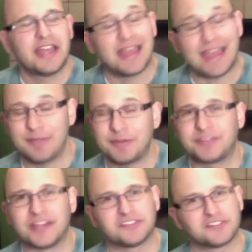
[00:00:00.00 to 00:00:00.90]
How
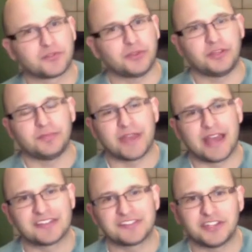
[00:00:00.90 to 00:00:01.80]
about that screen
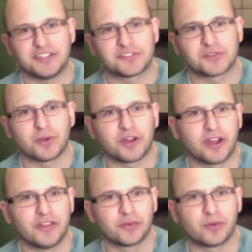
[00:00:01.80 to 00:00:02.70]
pass that he scored
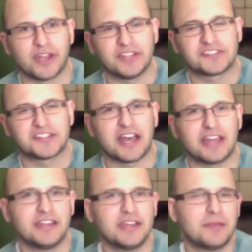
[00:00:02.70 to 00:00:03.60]
on the right
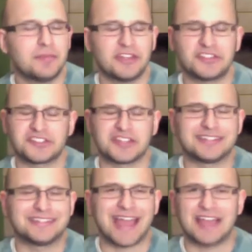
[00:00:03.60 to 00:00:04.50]
side? Made just a
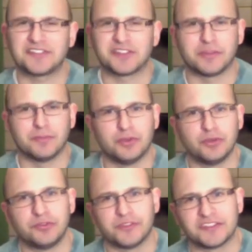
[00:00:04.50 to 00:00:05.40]
dazzling
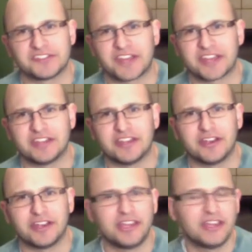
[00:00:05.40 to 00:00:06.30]
move in the
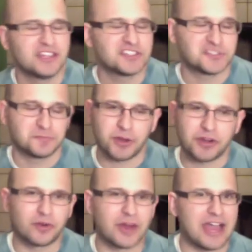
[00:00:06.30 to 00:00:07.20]
secondary,
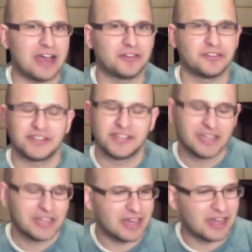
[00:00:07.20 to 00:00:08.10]
spun around.
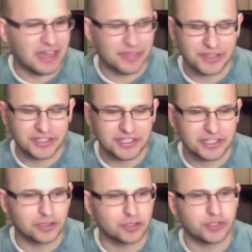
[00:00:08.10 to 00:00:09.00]
I think he
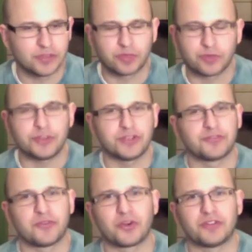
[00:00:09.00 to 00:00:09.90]
eluded 3 or
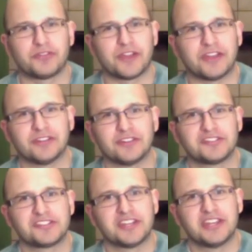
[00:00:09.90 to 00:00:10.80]
4
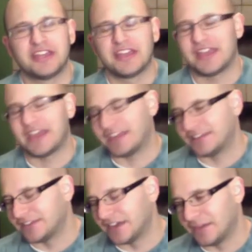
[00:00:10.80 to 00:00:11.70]
defenders
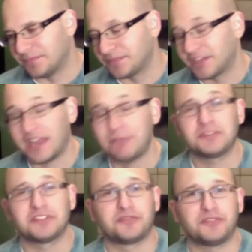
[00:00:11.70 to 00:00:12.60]
and kept
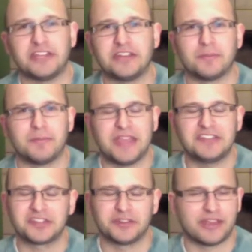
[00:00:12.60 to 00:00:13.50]
his feet
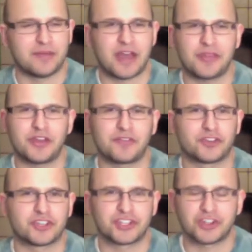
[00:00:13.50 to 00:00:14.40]
amazingly. I thought
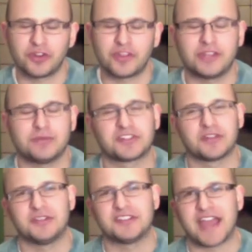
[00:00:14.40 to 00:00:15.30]
for sure that he was
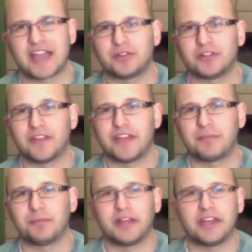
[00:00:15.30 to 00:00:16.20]
going to be tackled on
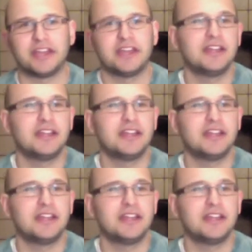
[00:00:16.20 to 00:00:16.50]
that play